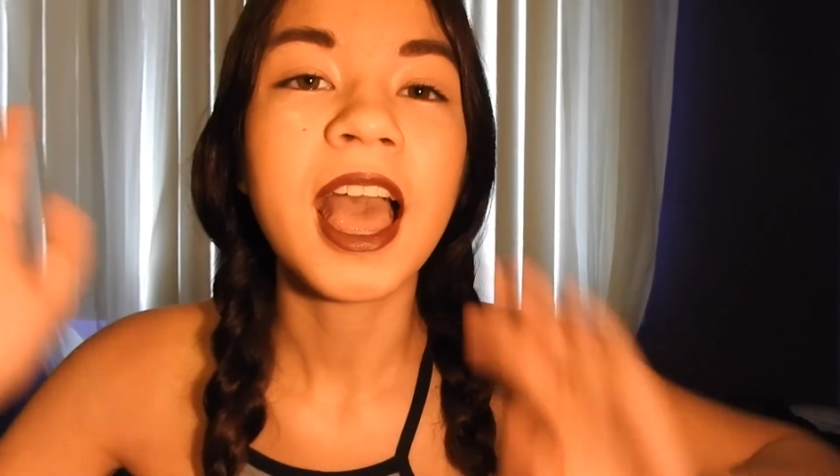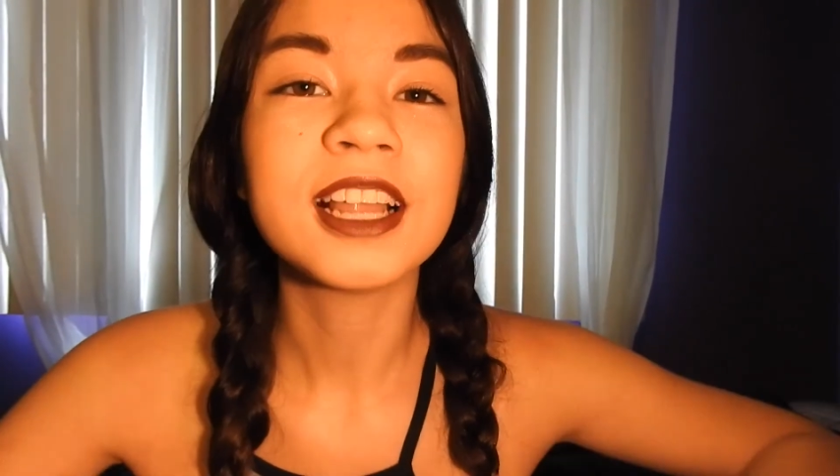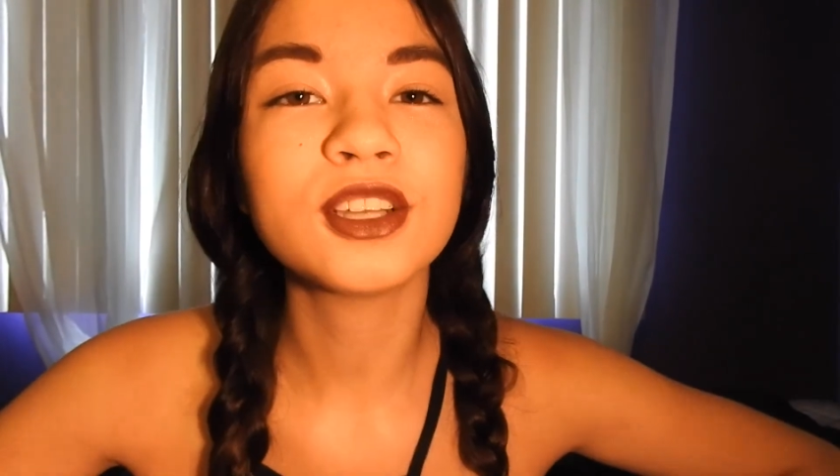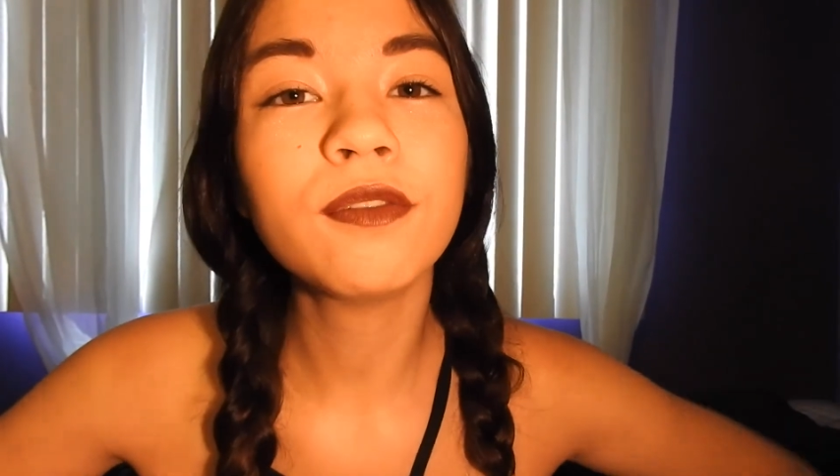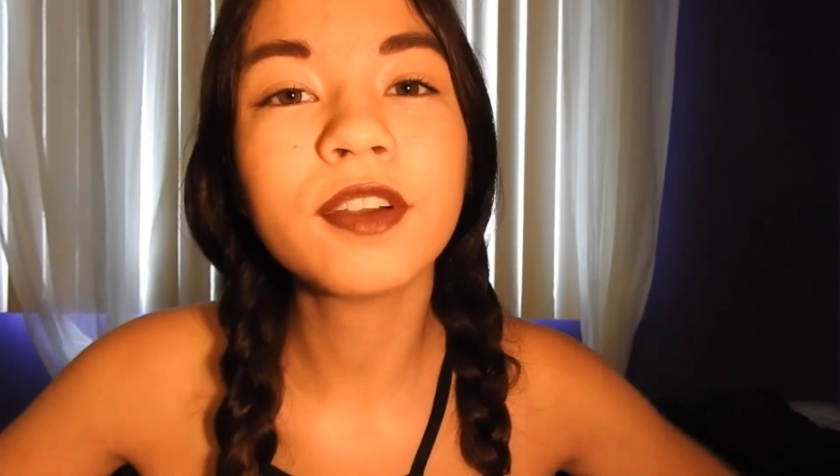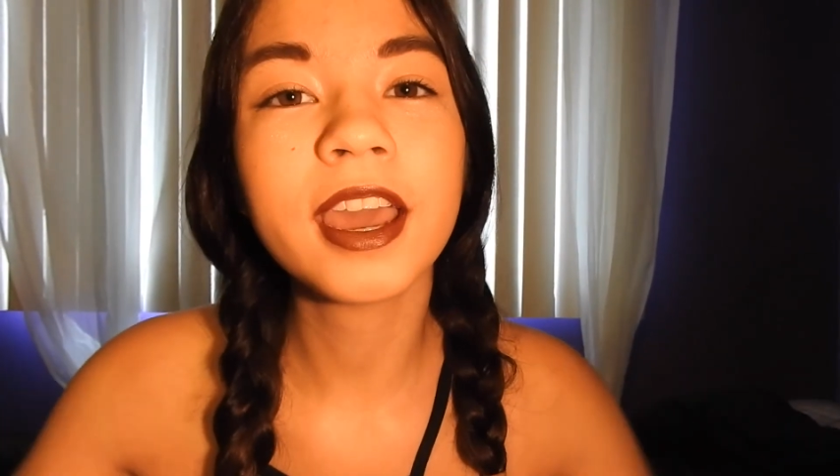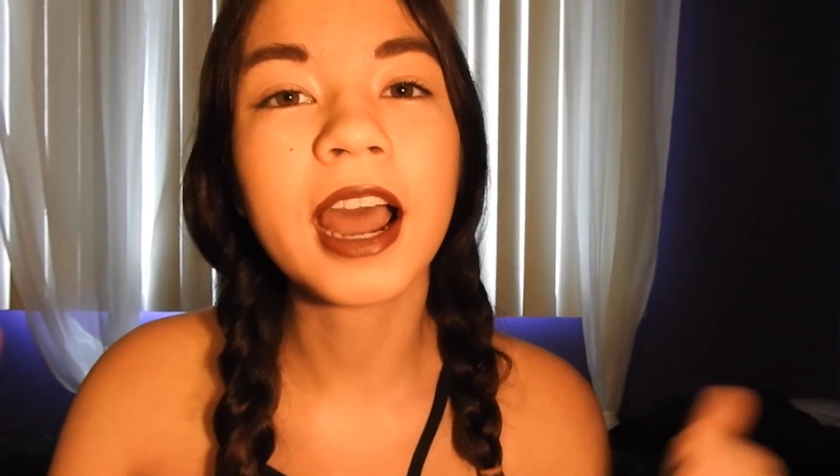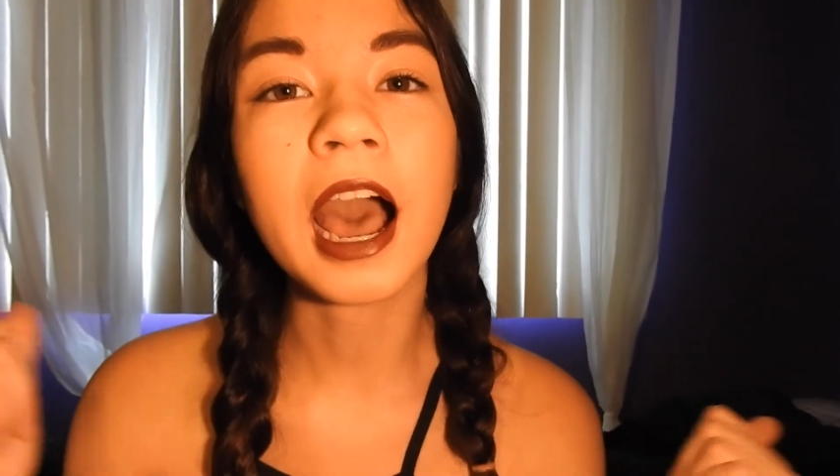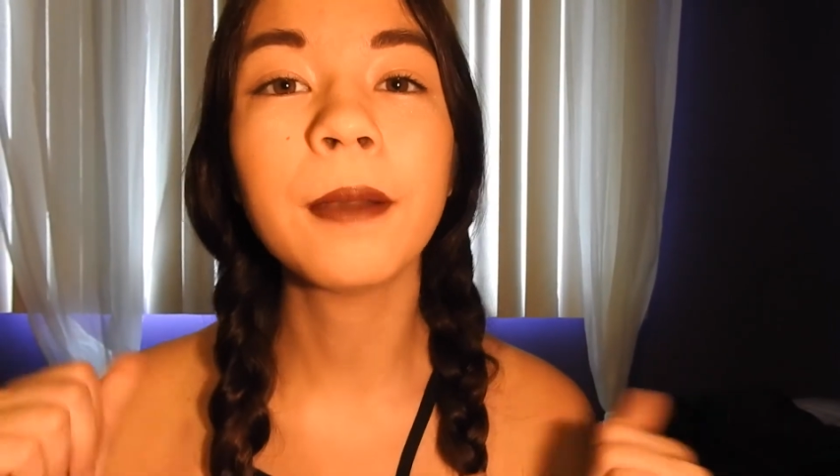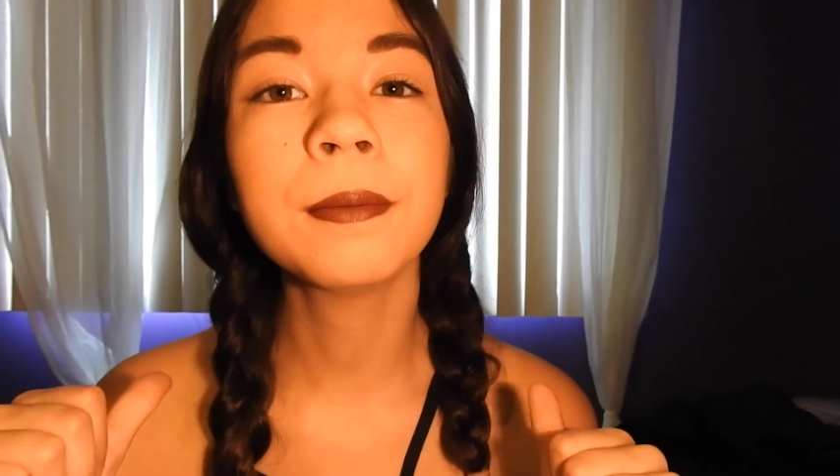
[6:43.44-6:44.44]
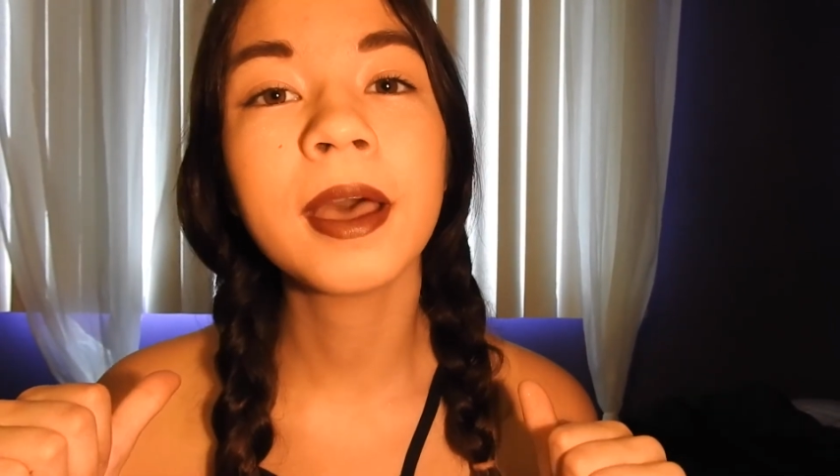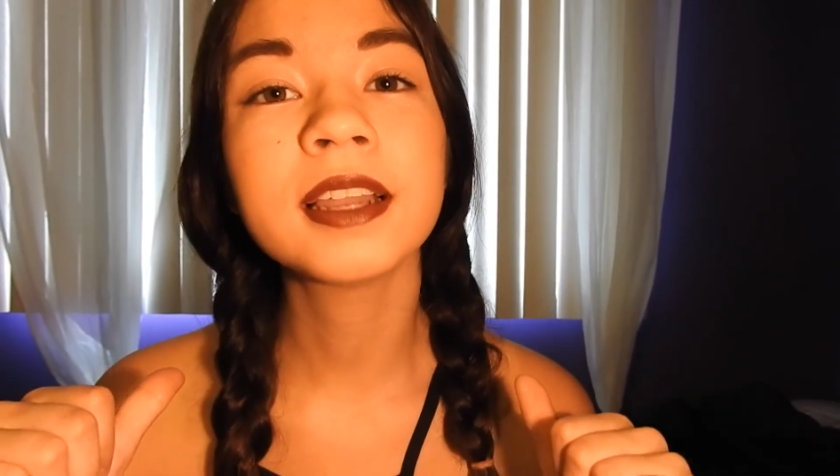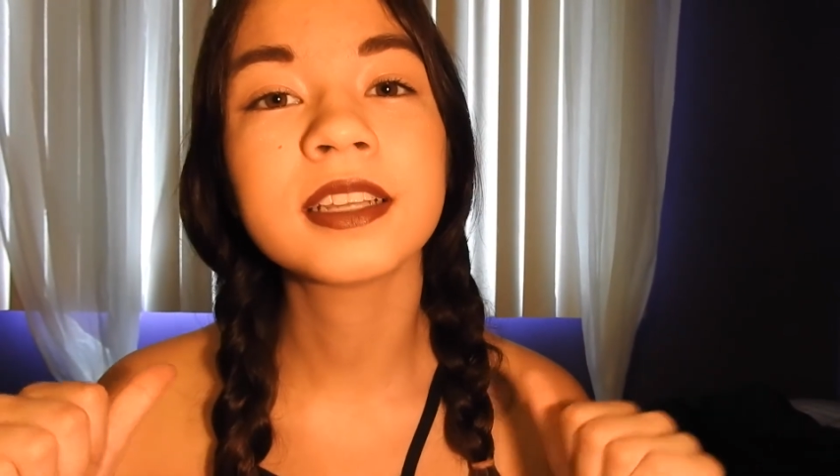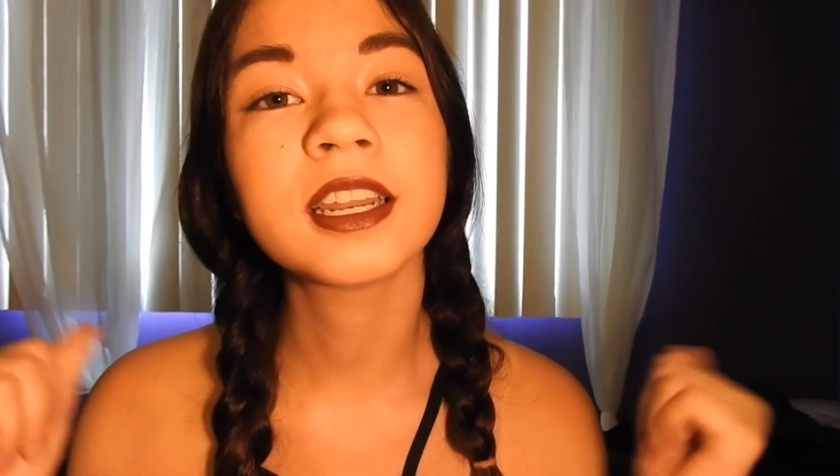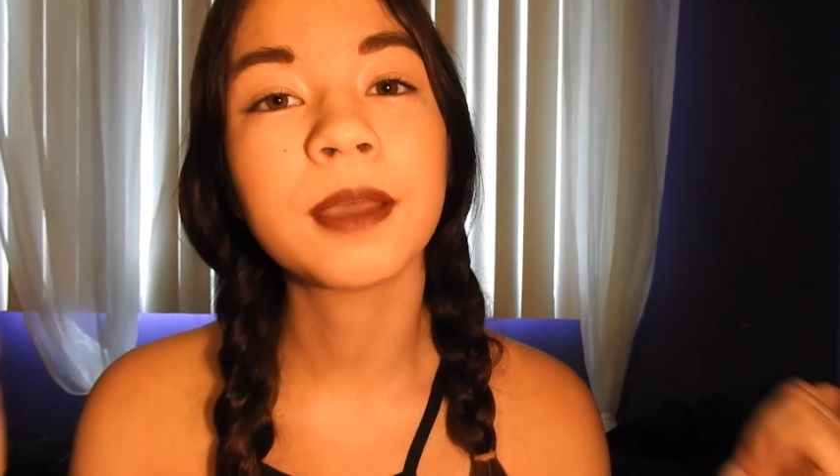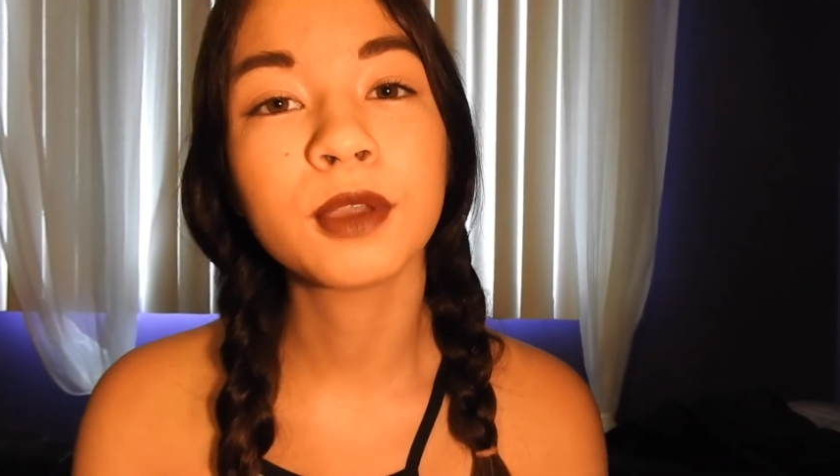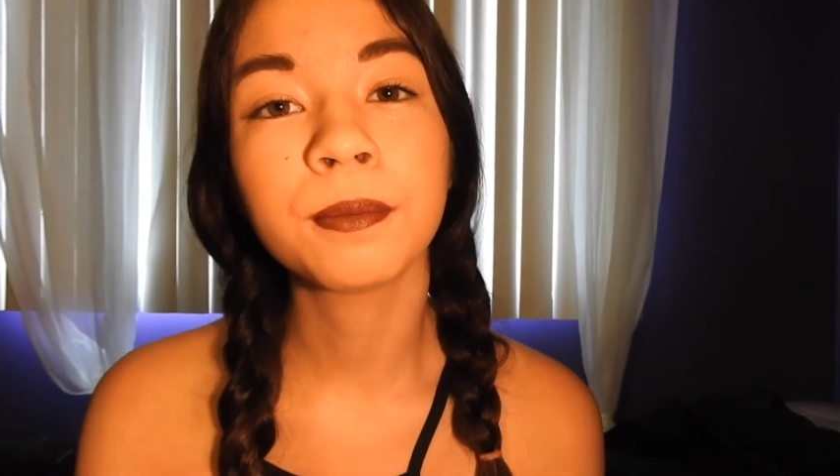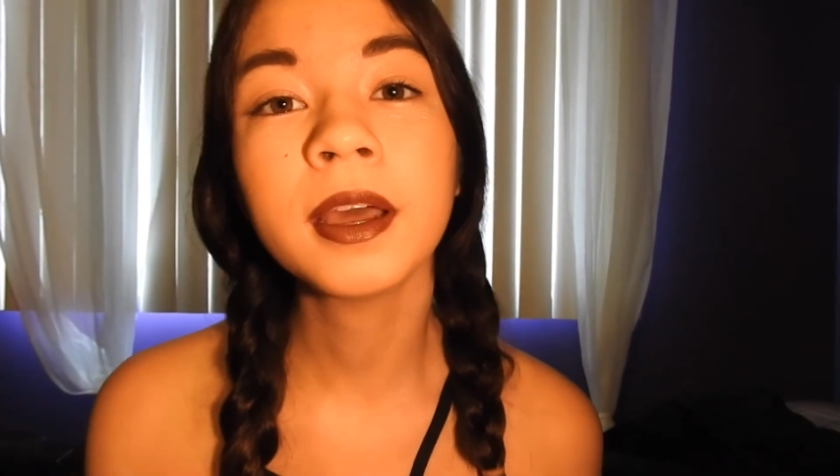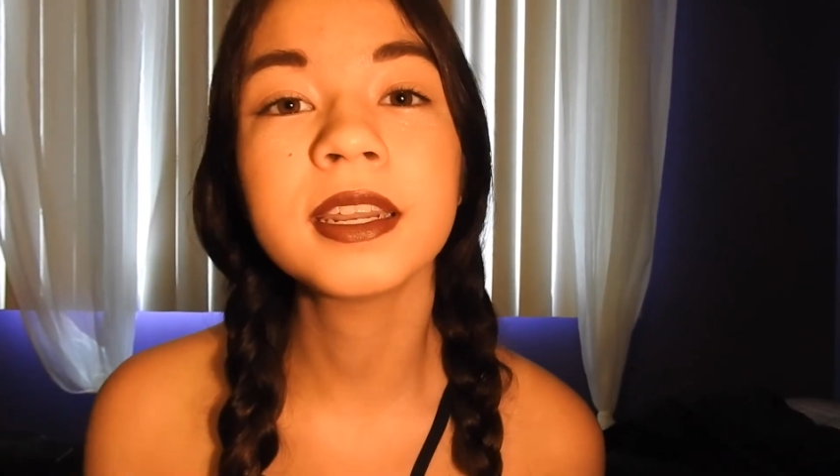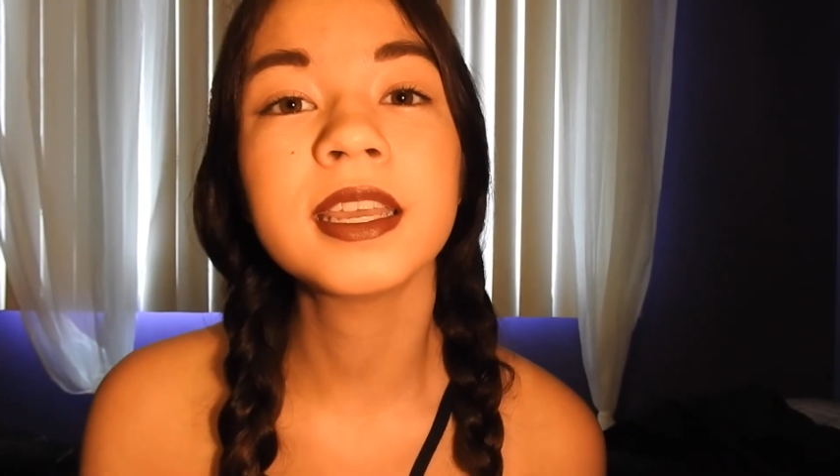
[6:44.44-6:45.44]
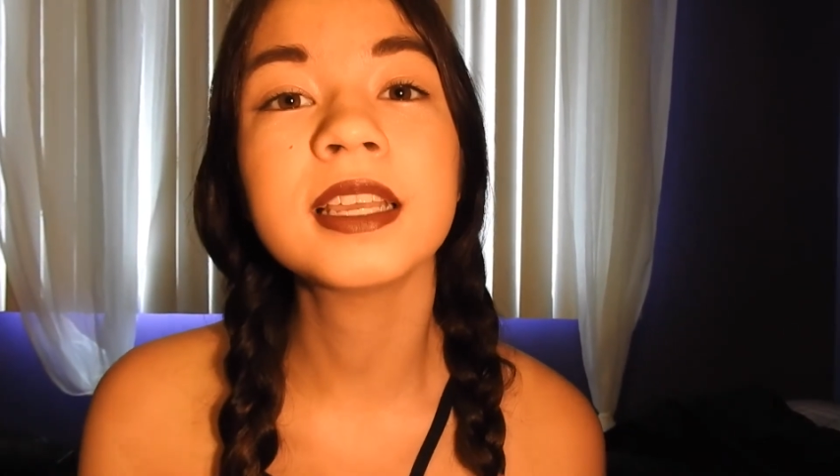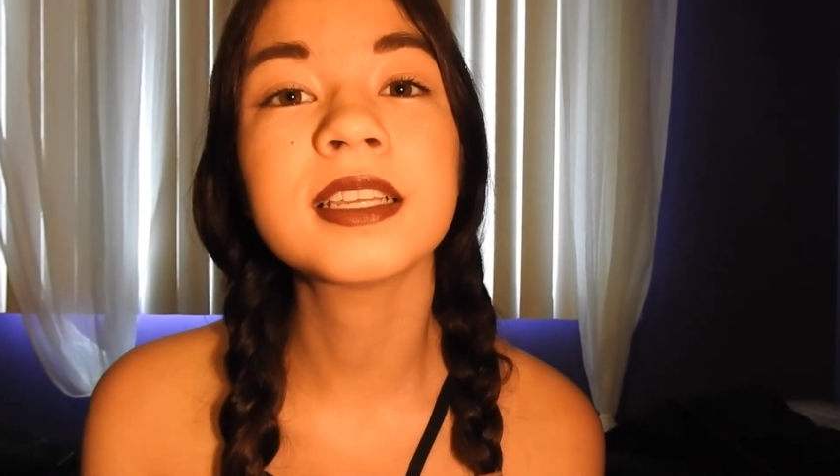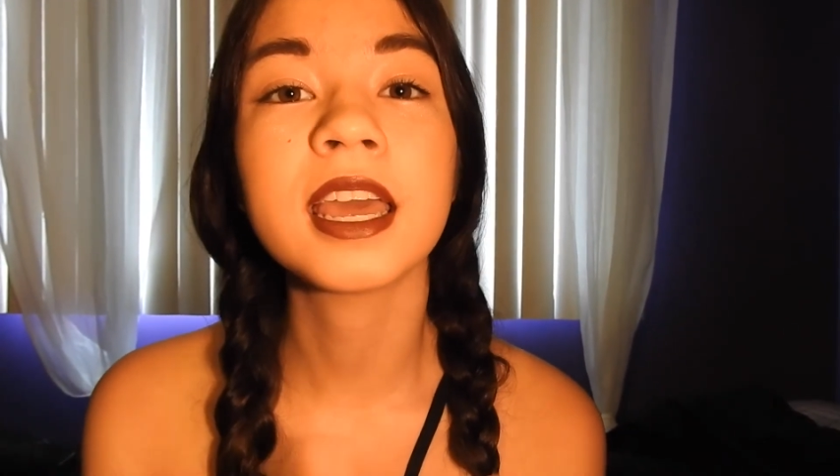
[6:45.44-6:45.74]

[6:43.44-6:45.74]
And don't forget, I'm Amanda and I'm your Mondays,